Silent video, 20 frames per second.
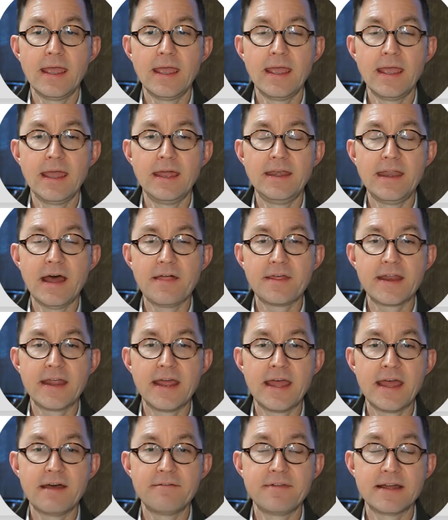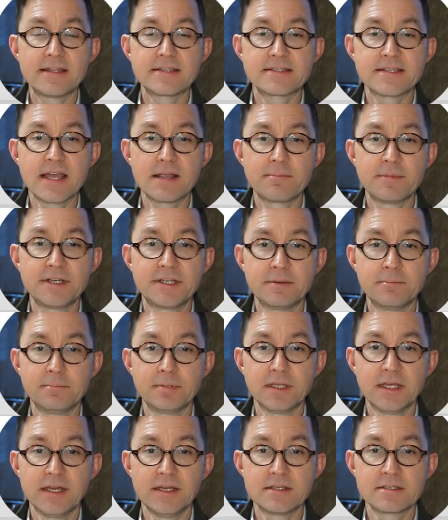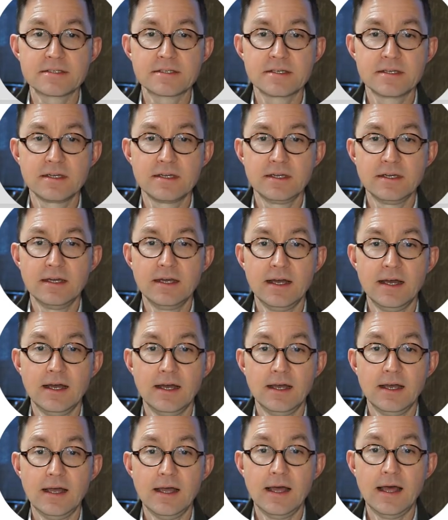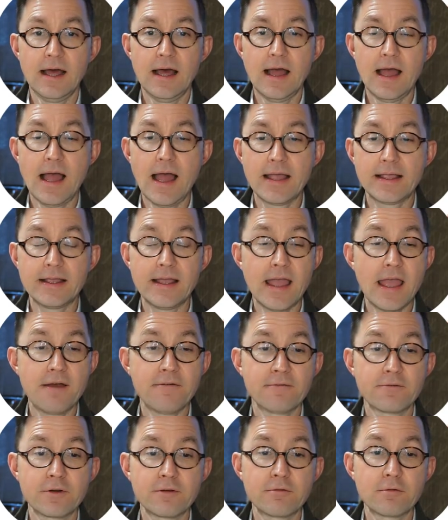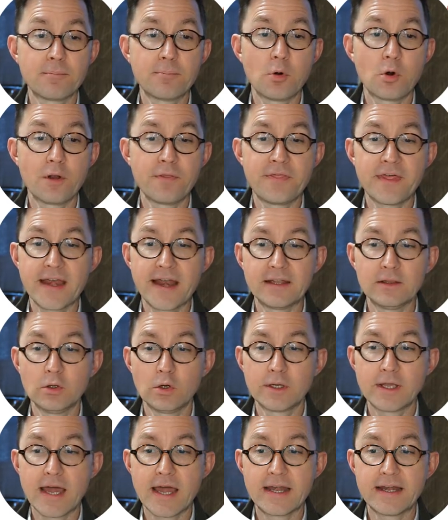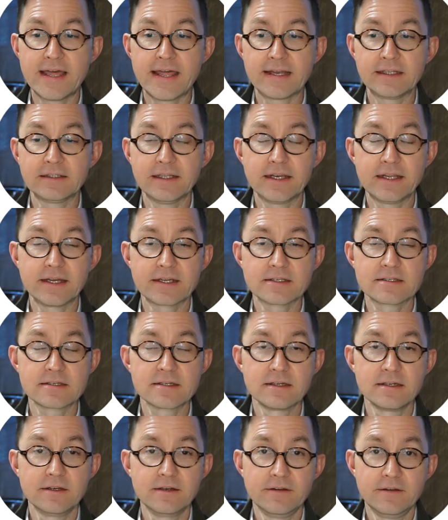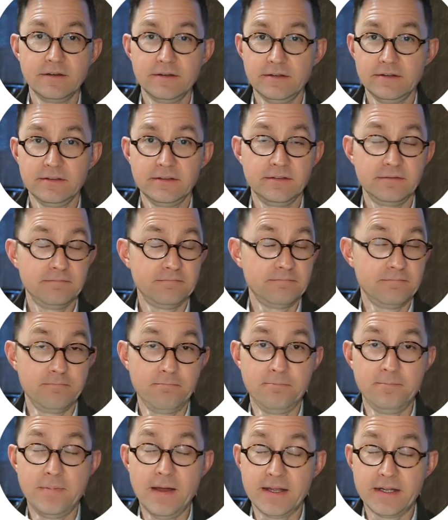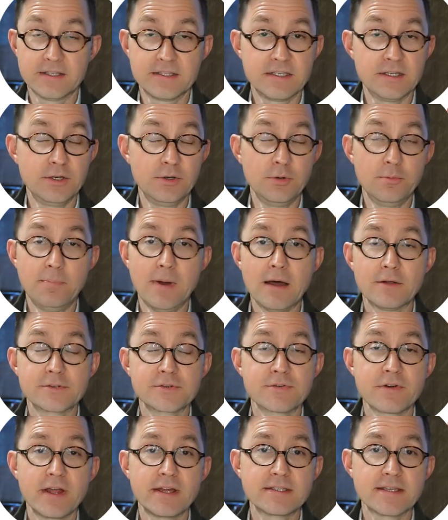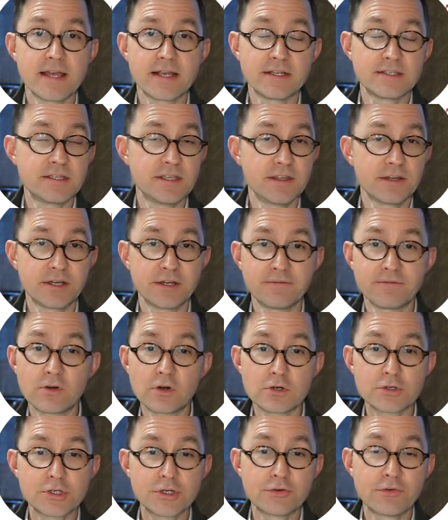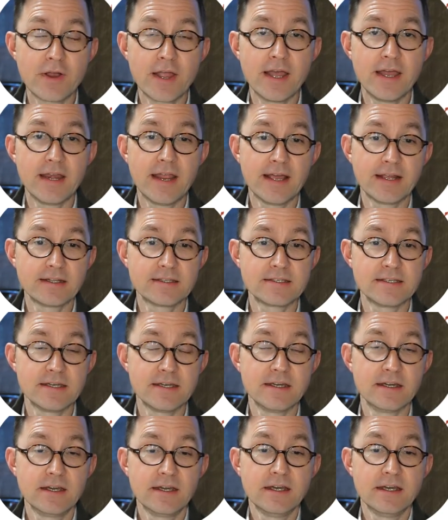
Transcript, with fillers: And now that I have that segment in place, uh, I, every report that I look at at analytics, I can see new bounce rates, I can see the conversion rate, I can see